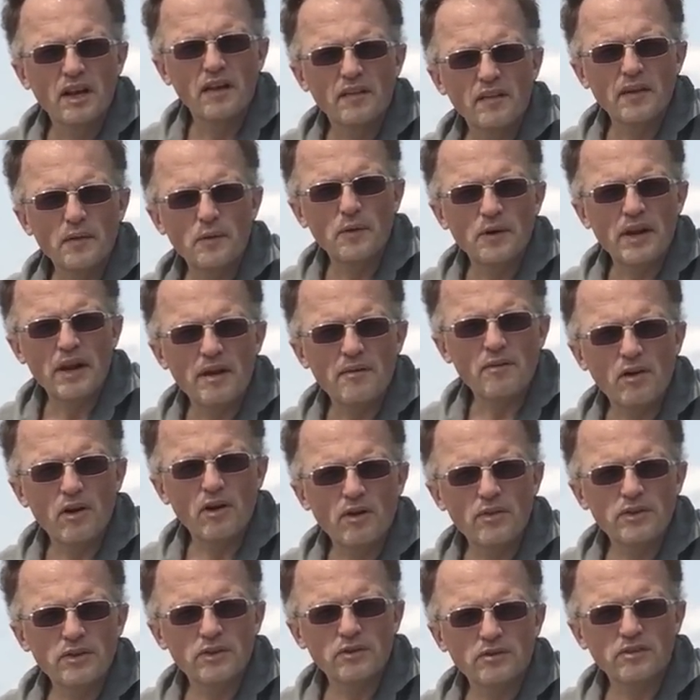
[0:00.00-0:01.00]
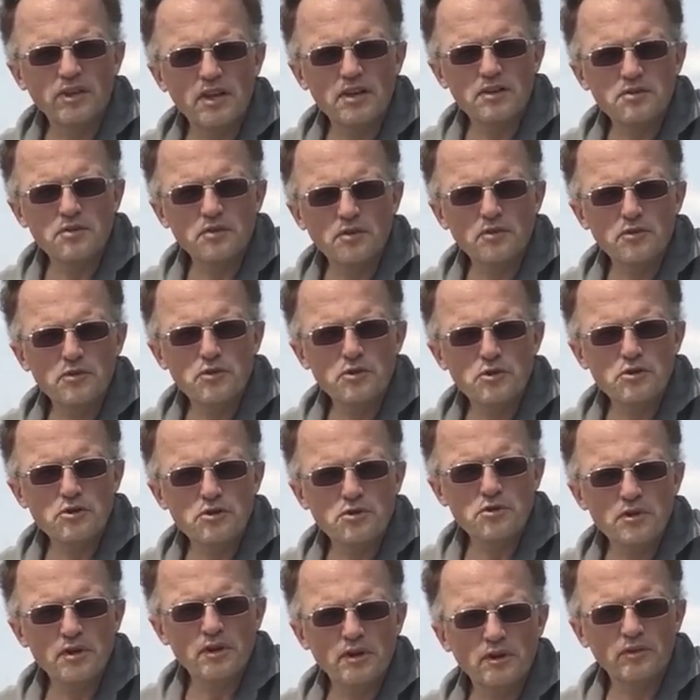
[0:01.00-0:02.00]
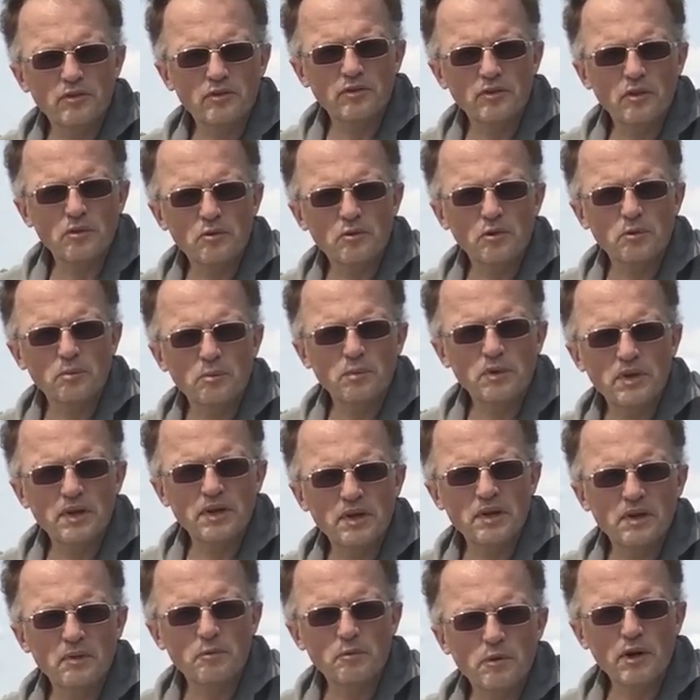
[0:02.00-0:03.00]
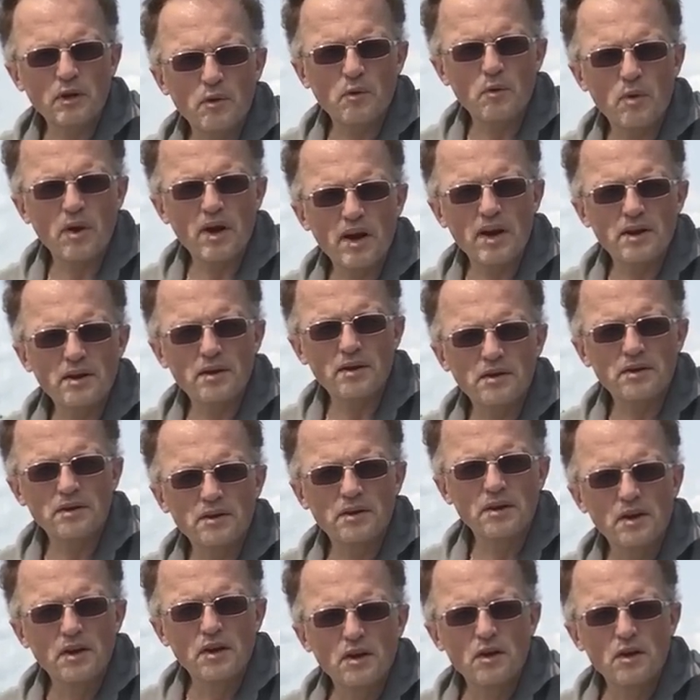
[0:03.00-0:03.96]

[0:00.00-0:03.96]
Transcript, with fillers: and they would have all the essential nutrients that would be required